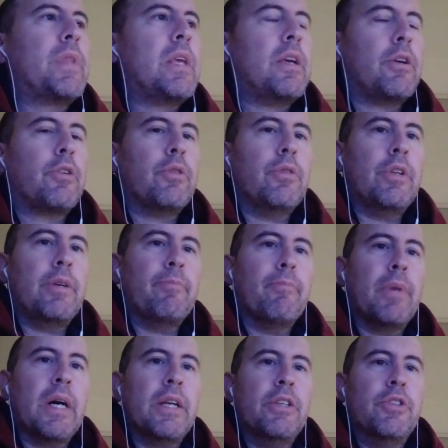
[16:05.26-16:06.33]
including
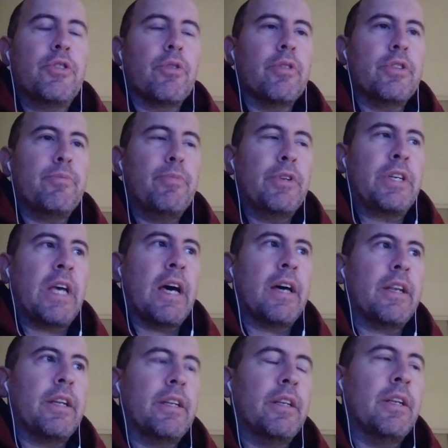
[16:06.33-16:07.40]
by George
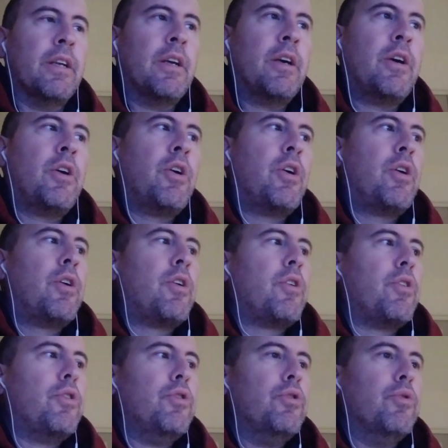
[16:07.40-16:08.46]
Buchanan,
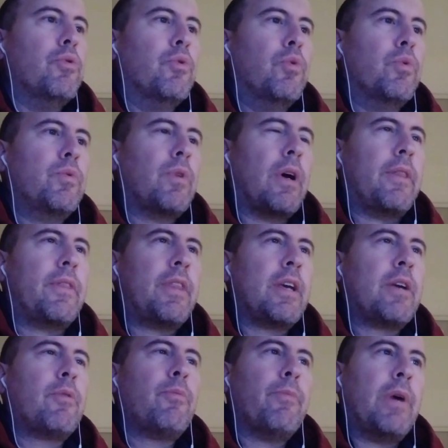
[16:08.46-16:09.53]
who I
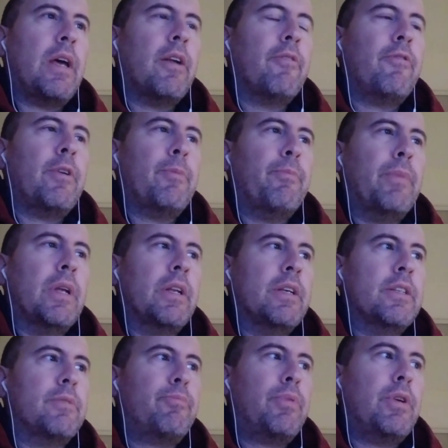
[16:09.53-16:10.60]
think might have been
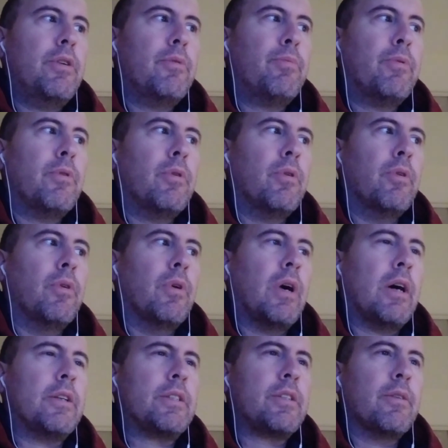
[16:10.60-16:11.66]
his pupil
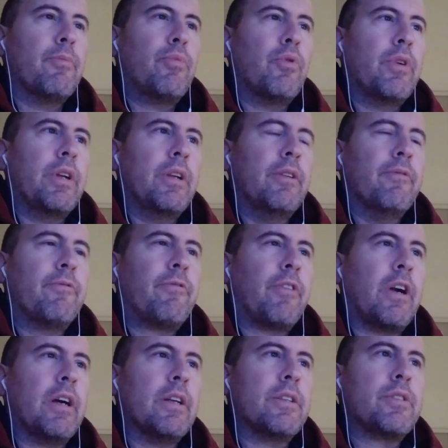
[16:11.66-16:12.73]
at some point in
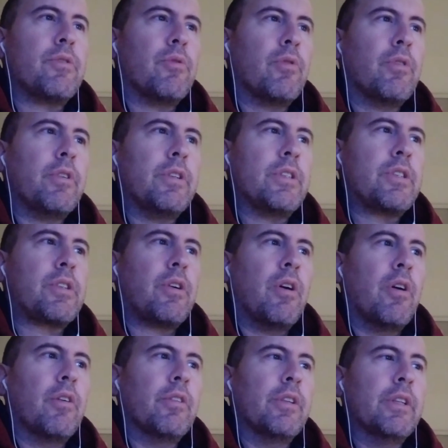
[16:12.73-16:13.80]
France or in
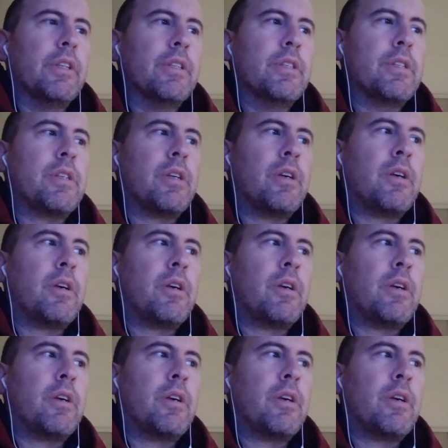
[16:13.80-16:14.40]
Scotland.